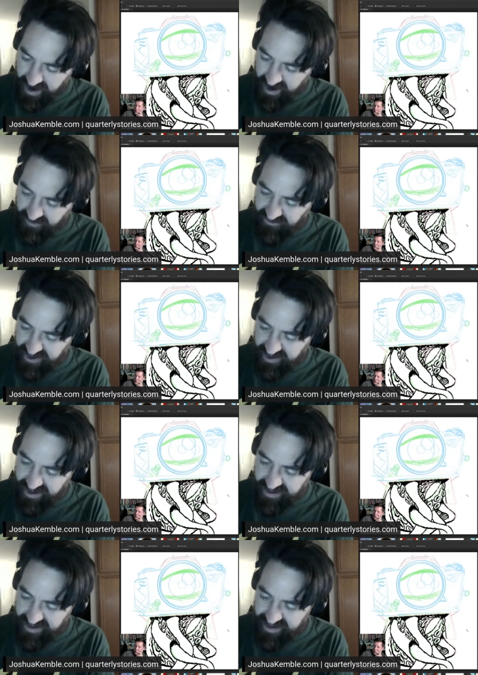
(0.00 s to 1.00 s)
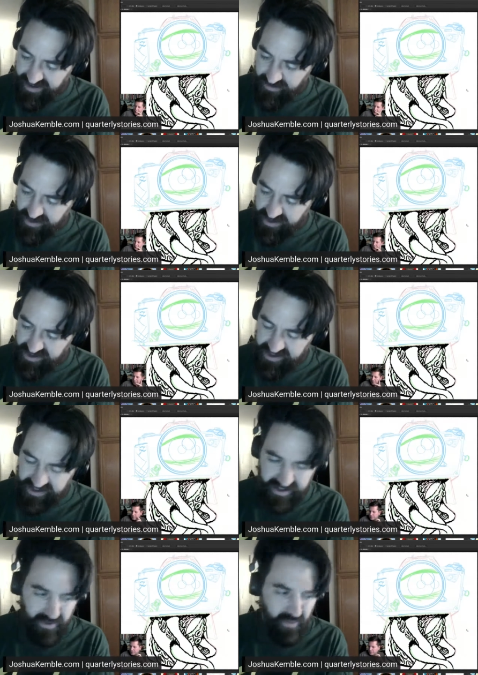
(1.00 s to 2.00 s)
I feel like it
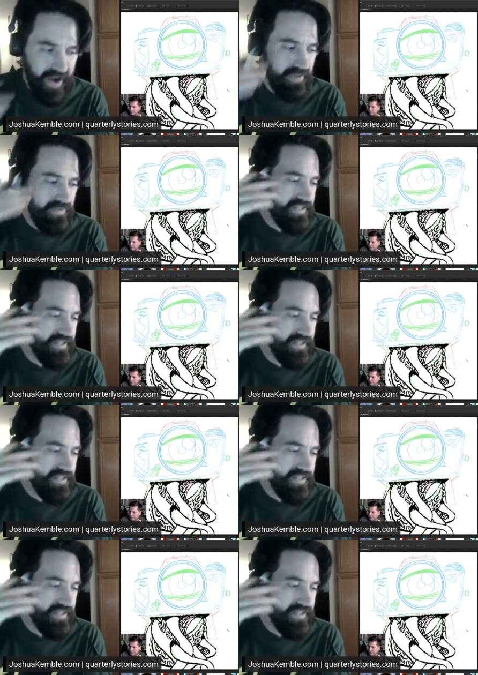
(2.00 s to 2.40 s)
was the way it was